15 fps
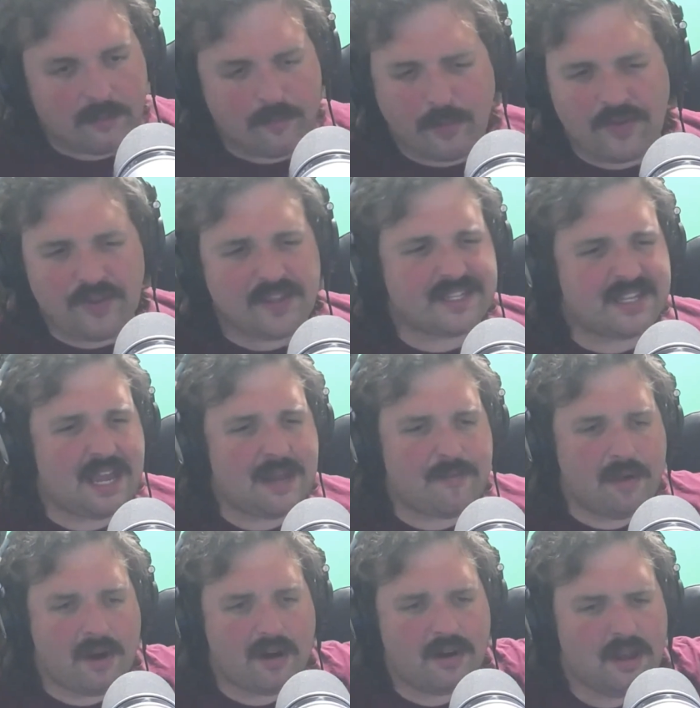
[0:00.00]
put this game
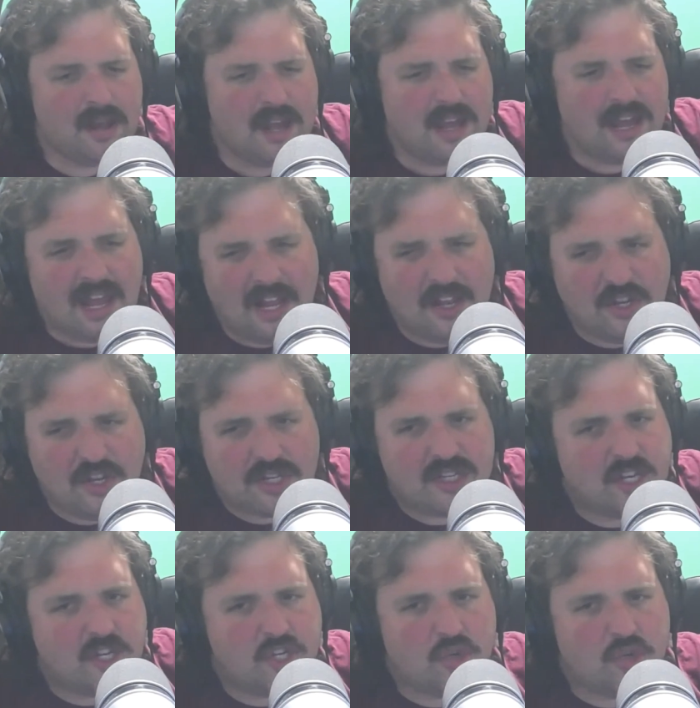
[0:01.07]
on, and just
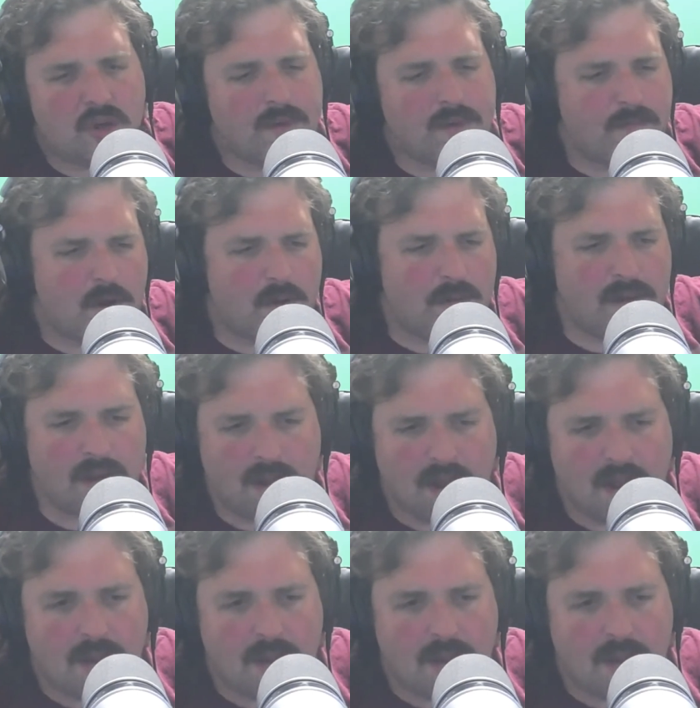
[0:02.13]
enjoy the moment.